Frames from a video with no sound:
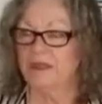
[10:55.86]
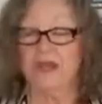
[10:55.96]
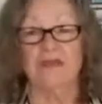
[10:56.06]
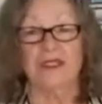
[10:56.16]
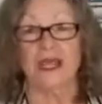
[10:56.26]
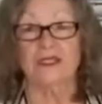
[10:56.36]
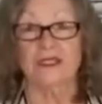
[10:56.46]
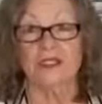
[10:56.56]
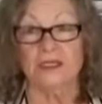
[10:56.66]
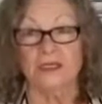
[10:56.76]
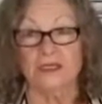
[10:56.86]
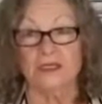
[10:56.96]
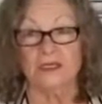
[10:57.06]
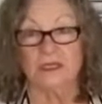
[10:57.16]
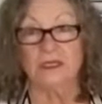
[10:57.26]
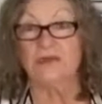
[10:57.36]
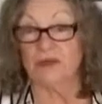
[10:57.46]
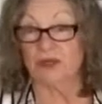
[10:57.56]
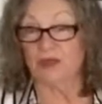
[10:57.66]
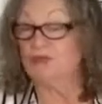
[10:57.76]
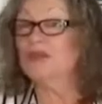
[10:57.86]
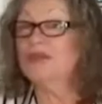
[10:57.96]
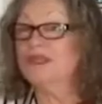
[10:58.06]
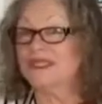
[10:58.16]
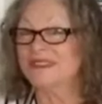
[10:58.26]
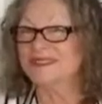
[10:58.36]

you have a calendar? Because if you don't, you will.